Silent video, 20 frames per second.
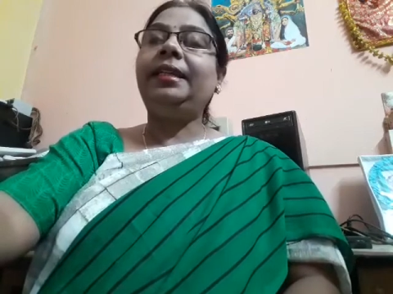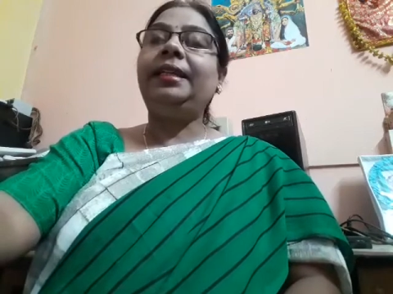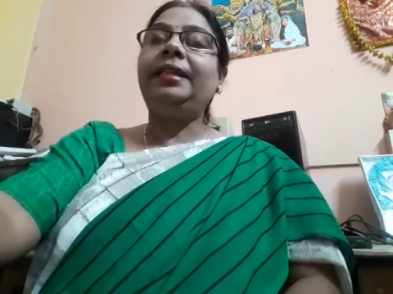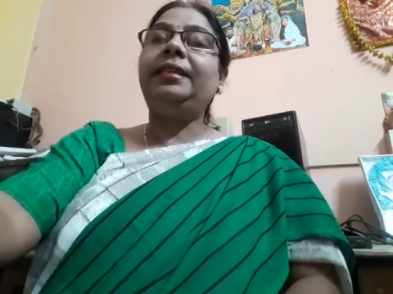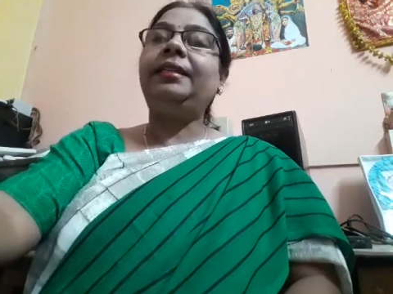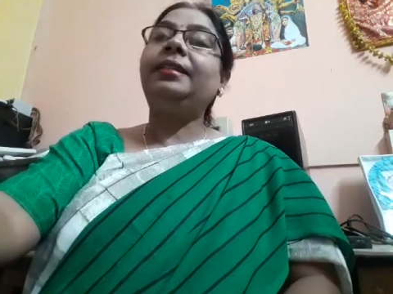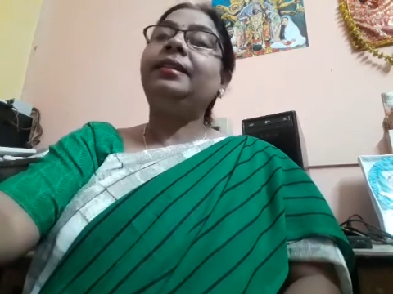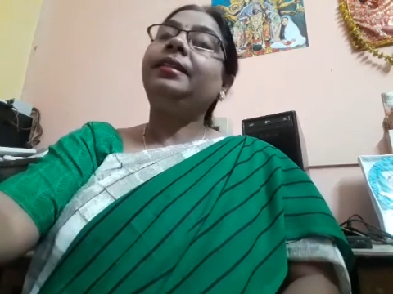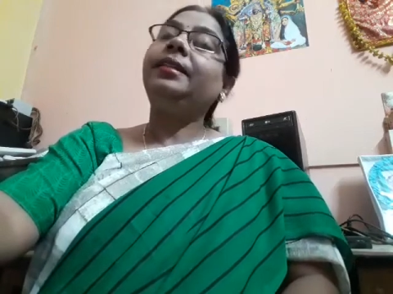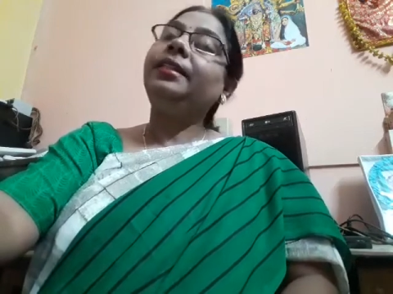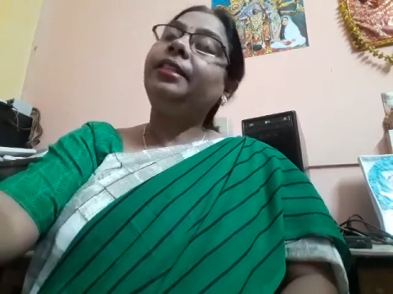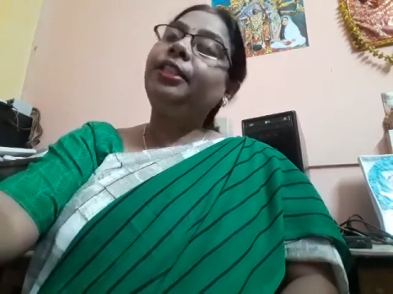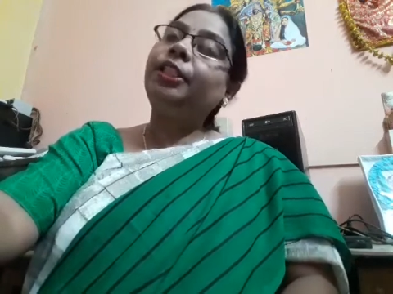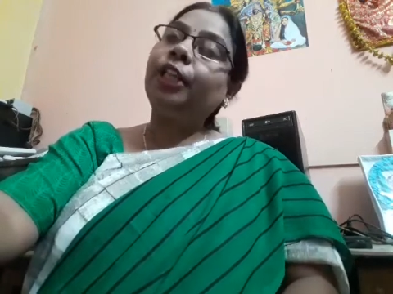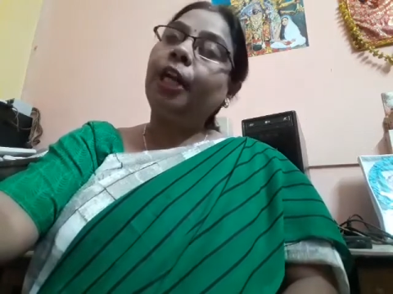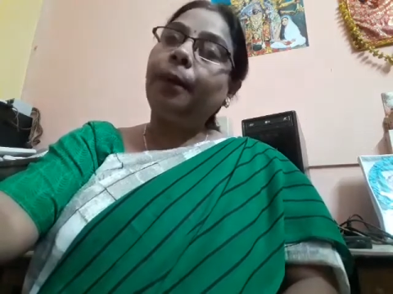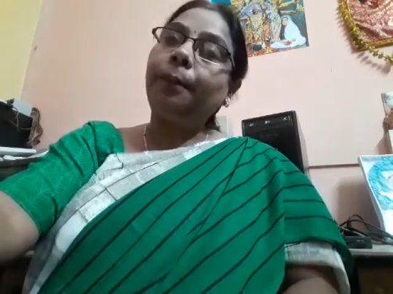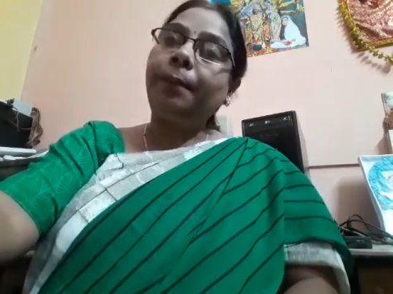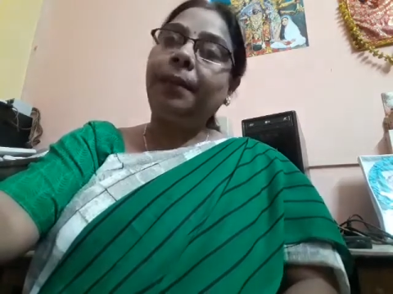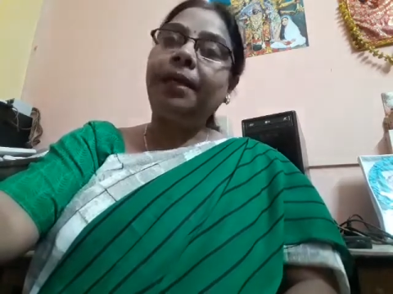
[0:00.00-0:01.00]
eat
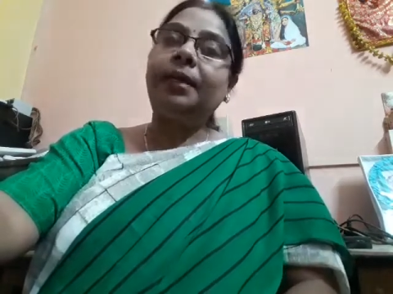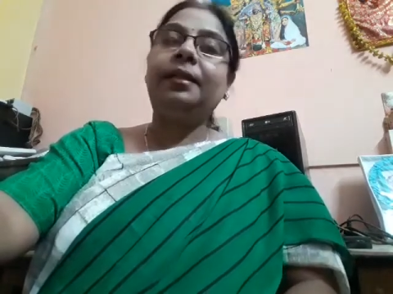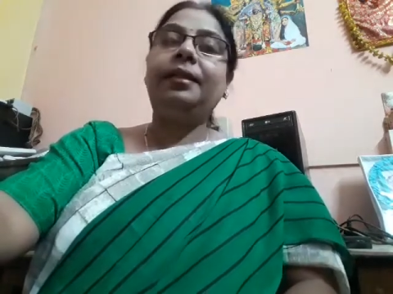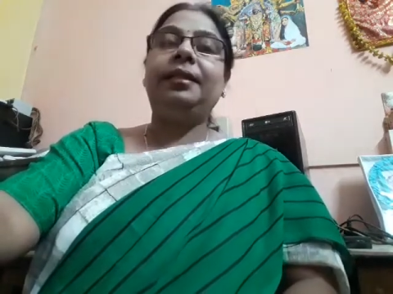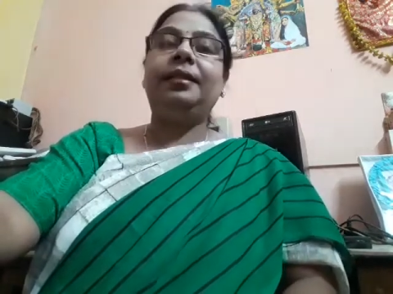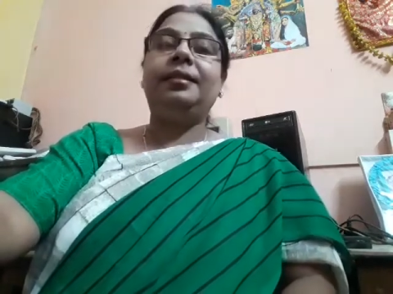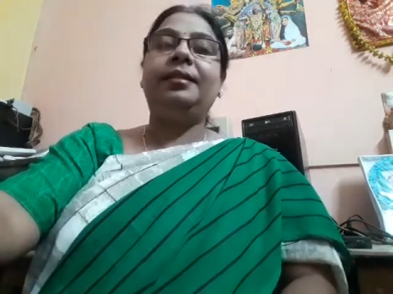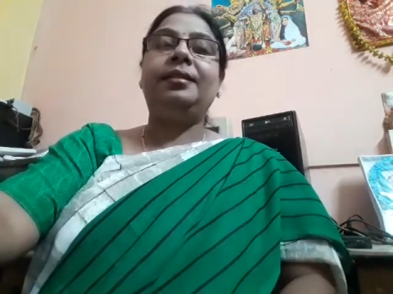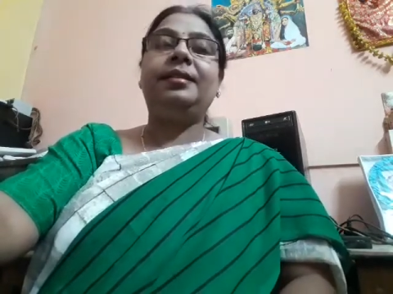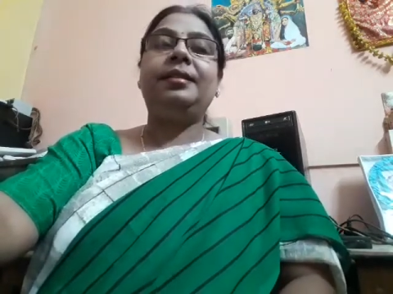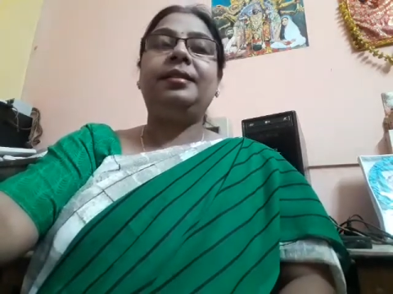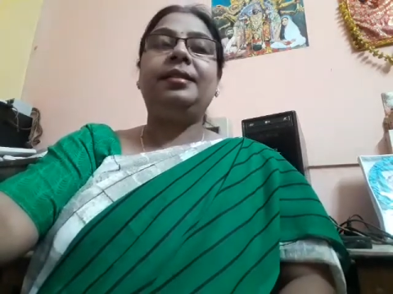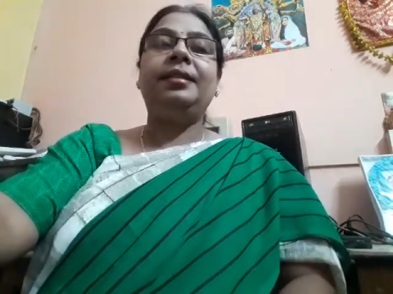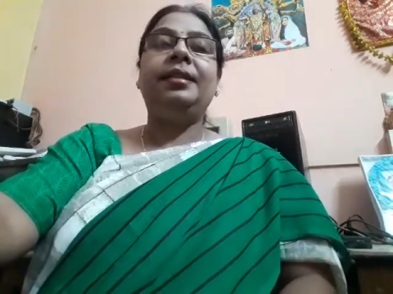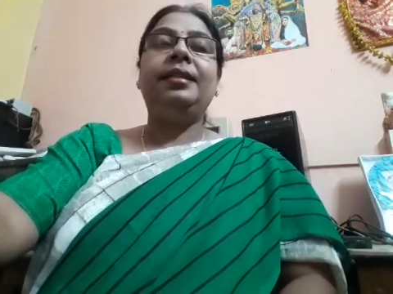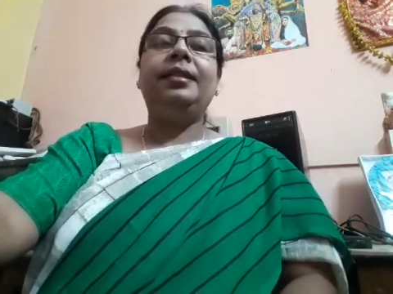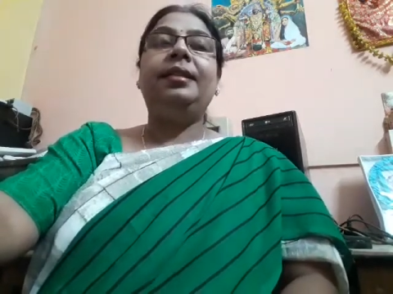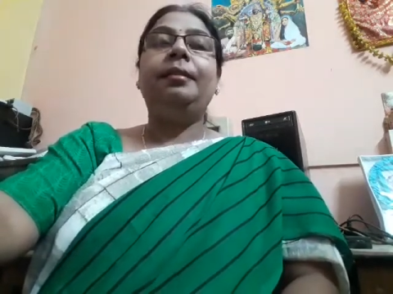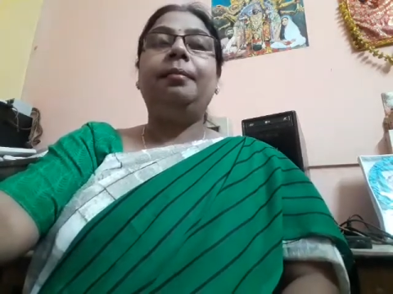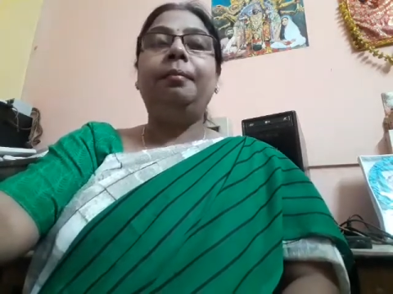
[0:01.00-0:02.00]
chapatis
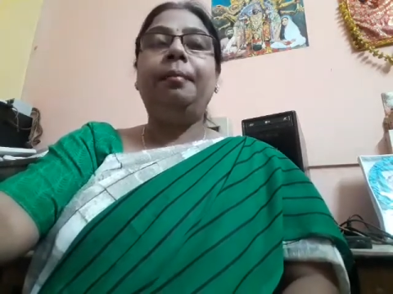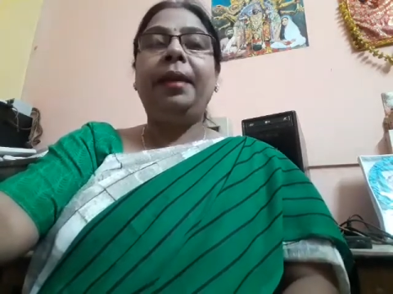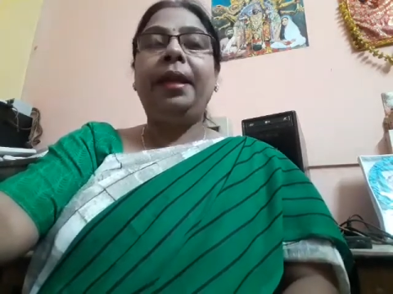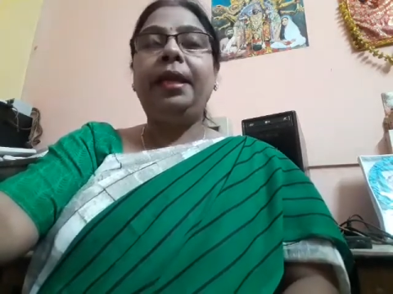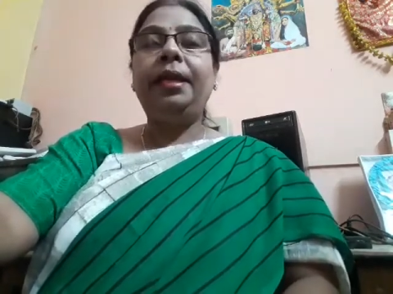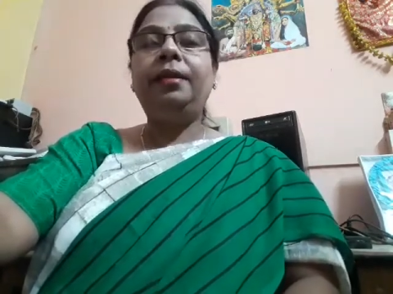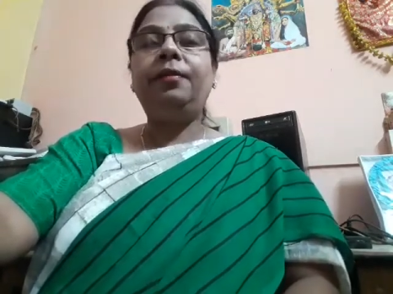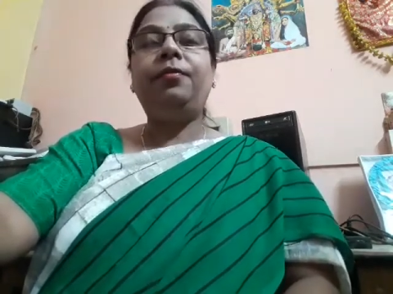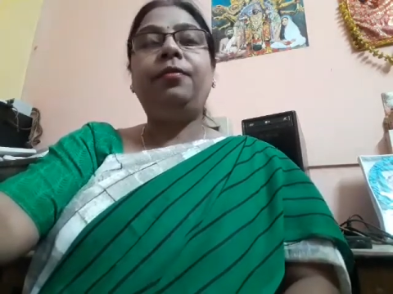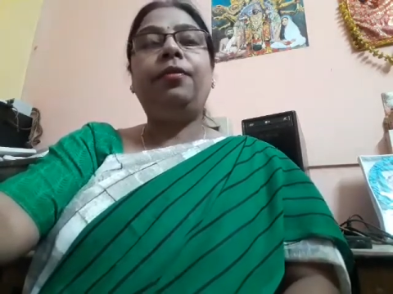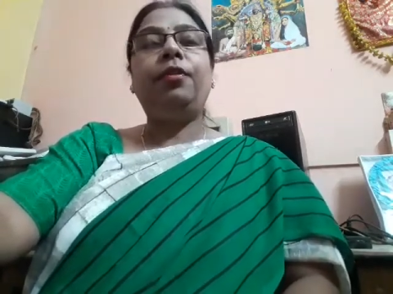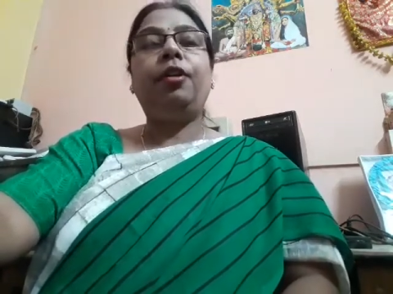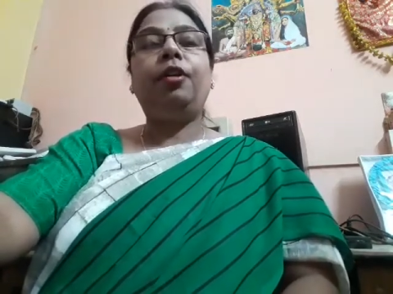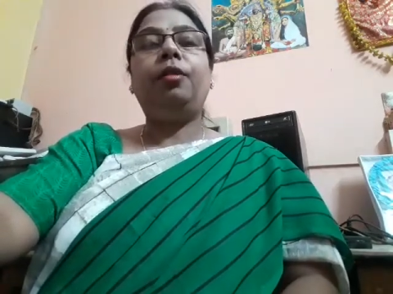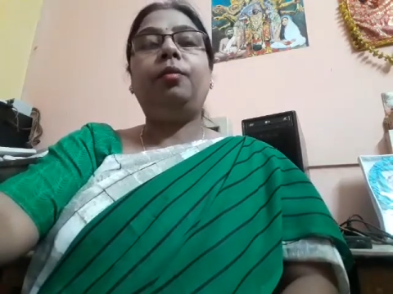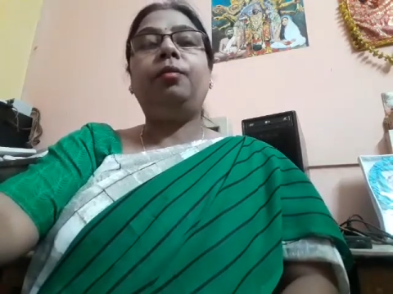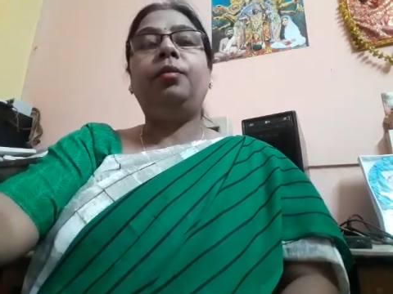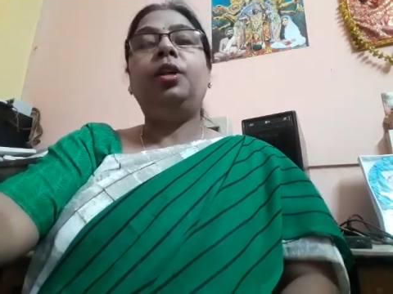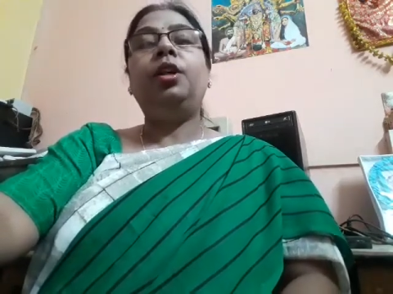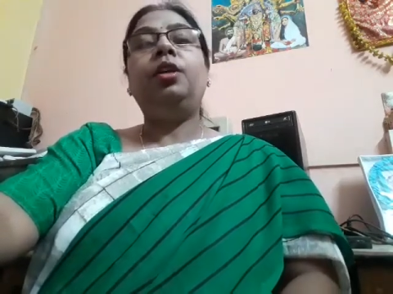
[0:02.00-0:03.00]
made
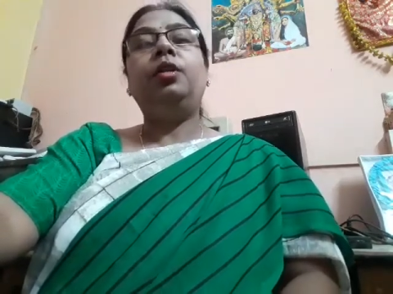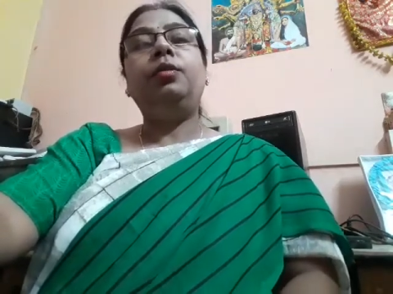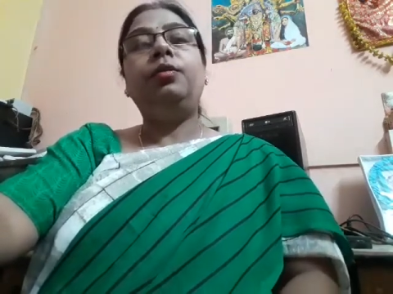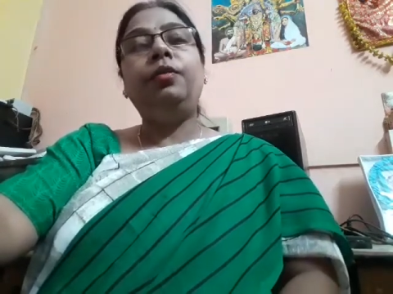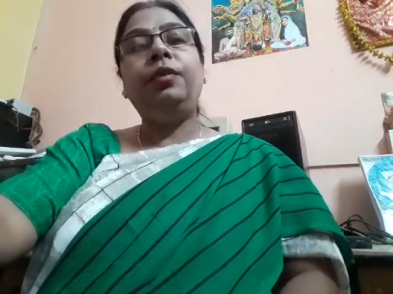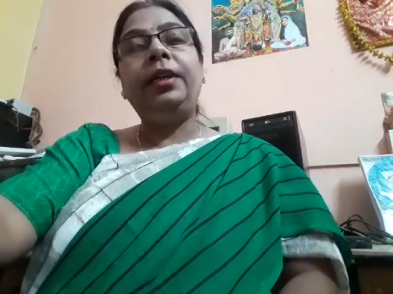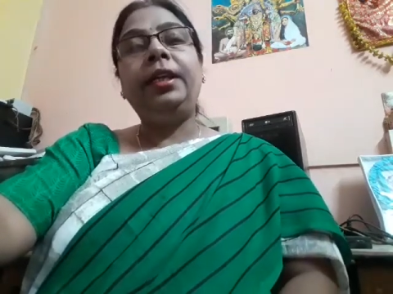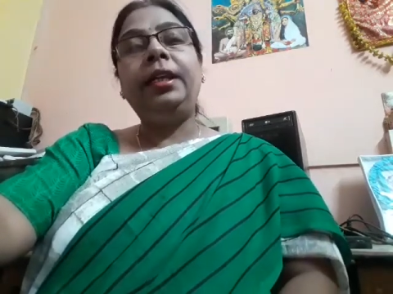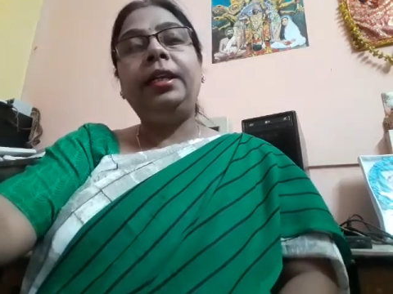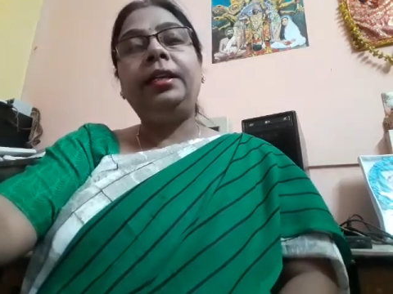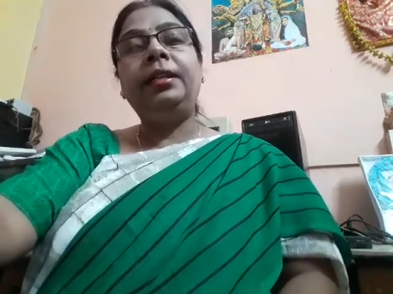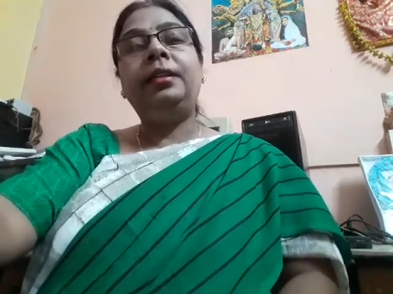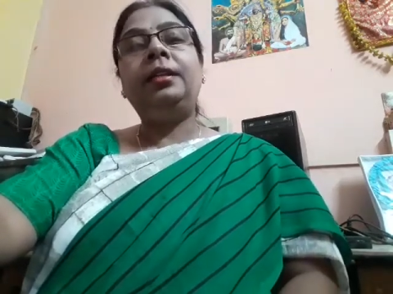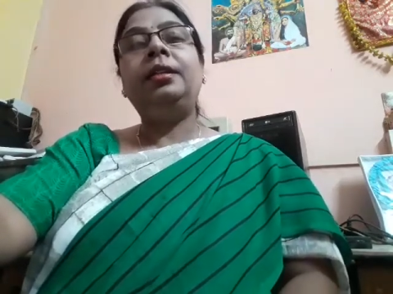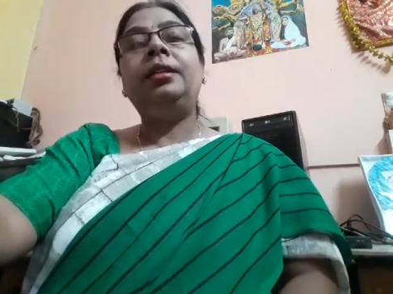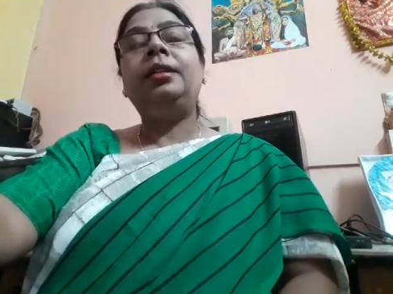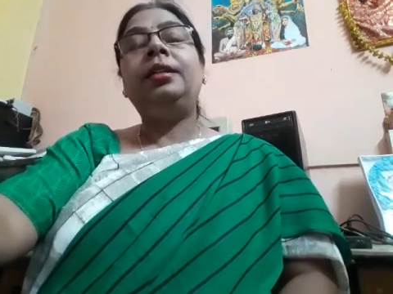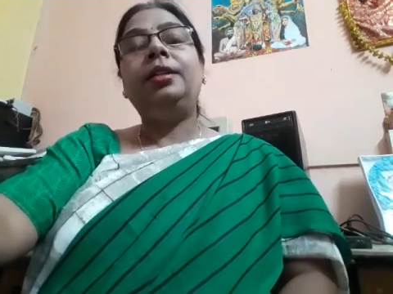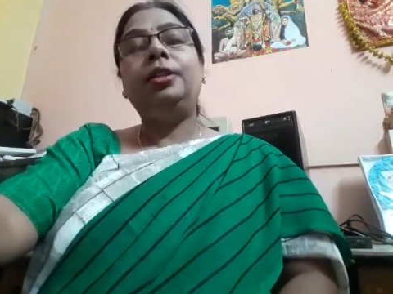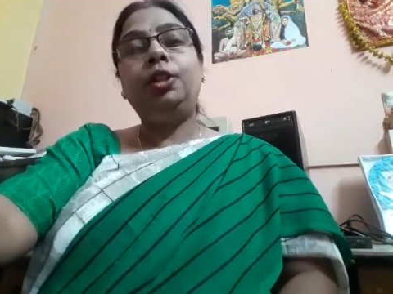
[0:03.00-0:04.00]
from wheat,